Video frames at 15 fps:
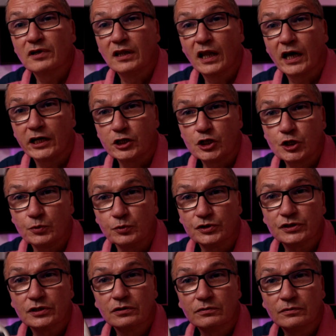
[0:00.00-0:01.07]
light
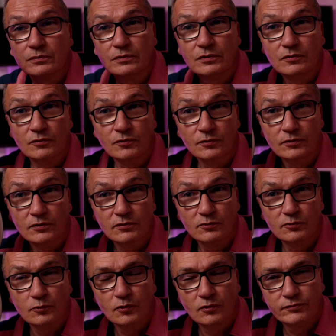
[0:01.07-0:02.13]
shoes
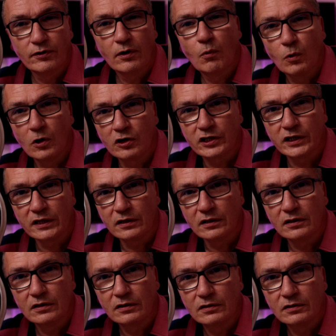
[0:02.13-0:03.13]
for walking